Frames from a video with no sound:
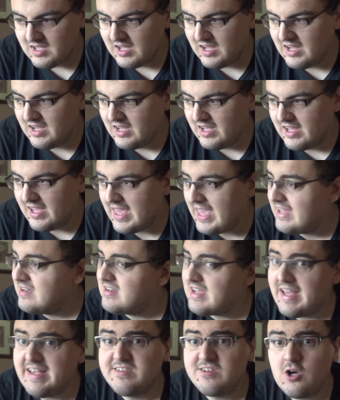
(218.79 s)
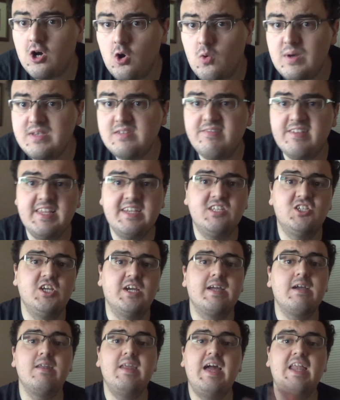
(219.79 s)
And as always, if you'd like to
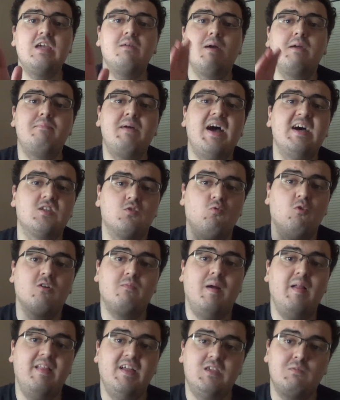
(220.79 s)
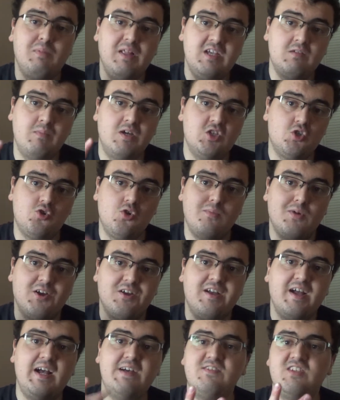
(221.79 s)
check out any of my past work, my Let's Plays, my stream
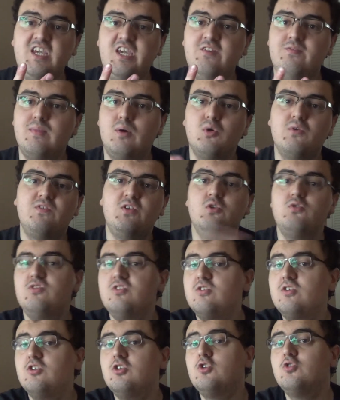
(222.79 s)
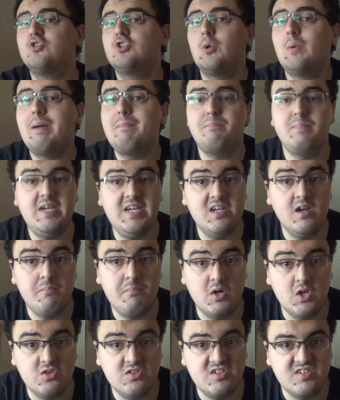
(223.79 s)
archives, even my reviews, you can do so at
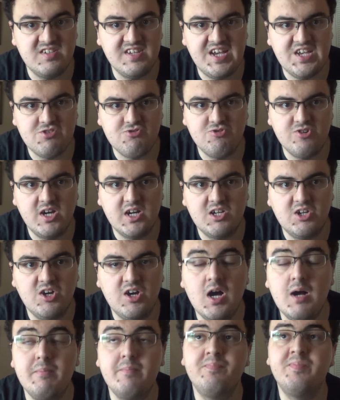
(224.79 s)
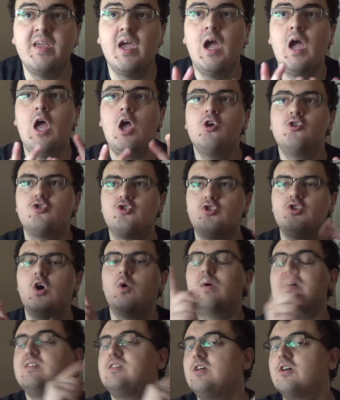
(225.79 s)
peanutbutterdisaster.com.
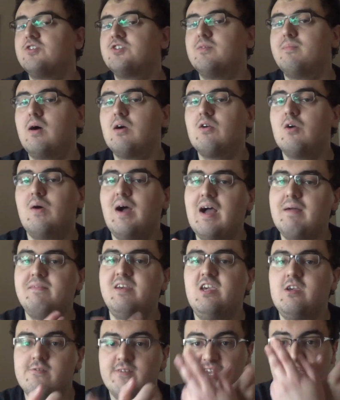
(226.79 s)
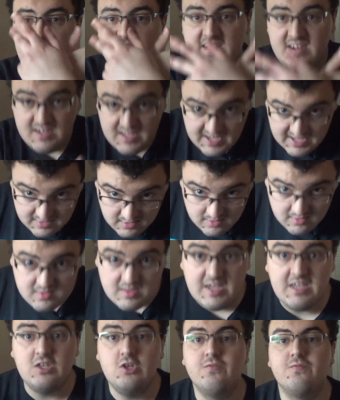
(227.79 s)
So, until tomorrow, I'm Kira Kennedy, and
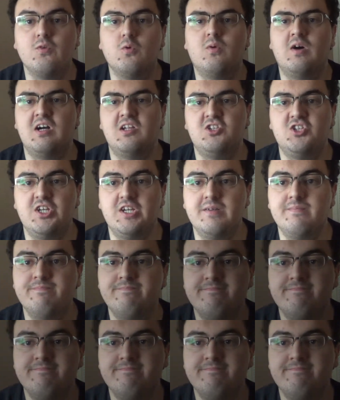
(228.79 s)
thank you for watching.